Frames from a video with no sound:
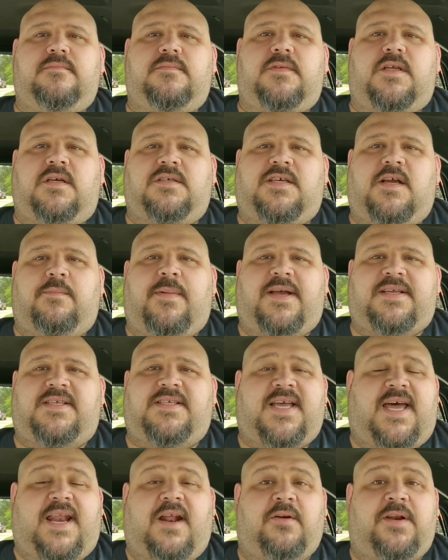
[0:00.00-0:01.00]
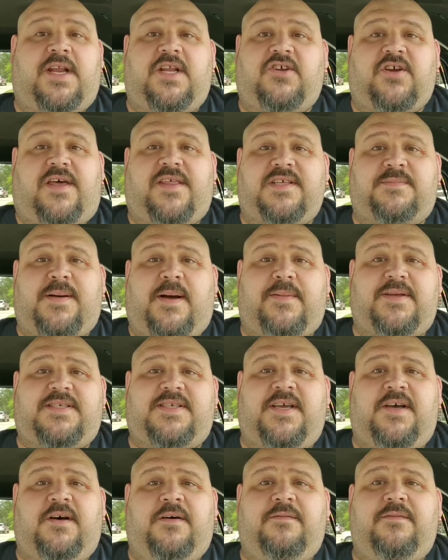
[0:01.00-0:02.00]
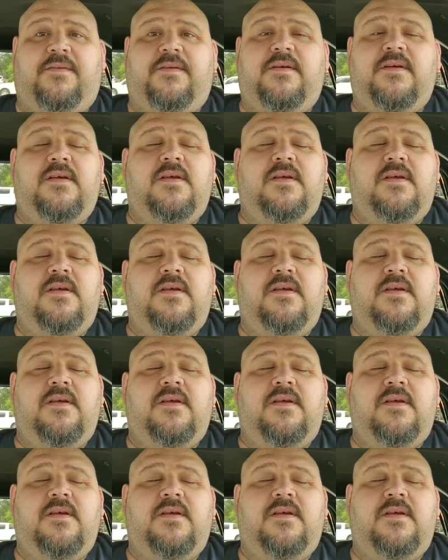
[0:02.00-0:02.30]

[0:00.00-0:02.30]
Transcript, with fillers: because everybody decided I don't need to try this by myself,